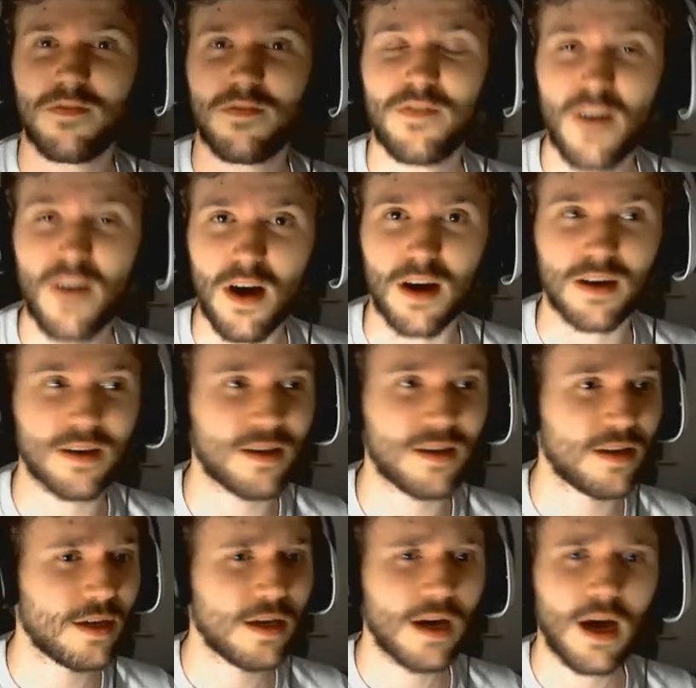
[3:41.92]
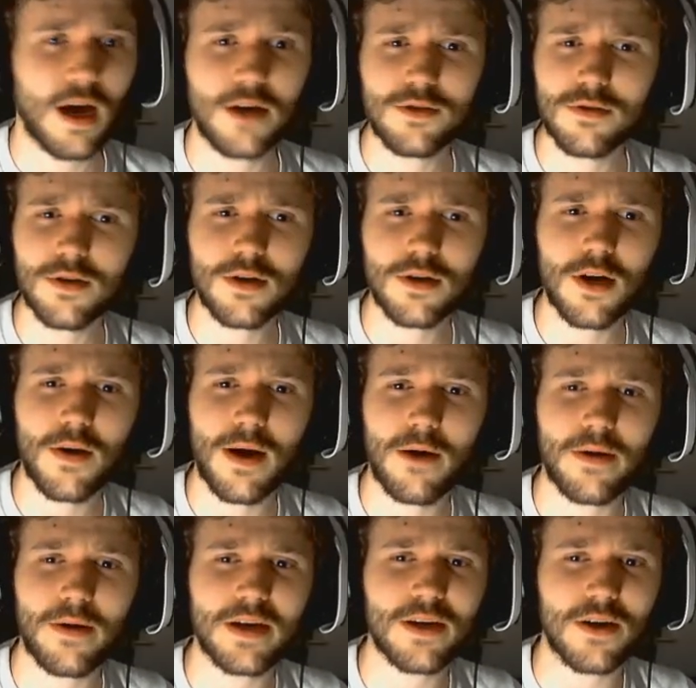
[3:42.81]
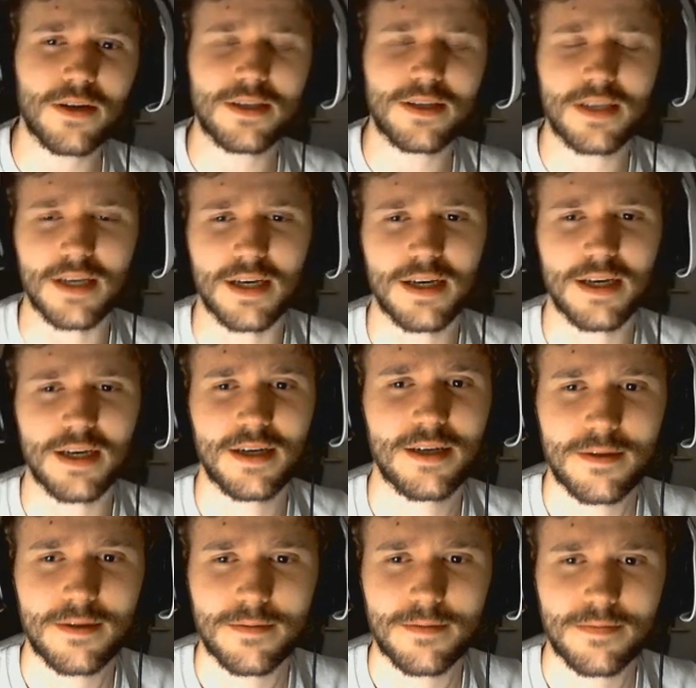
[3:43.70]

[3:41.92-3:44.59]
Fuck. I do not know how I got here.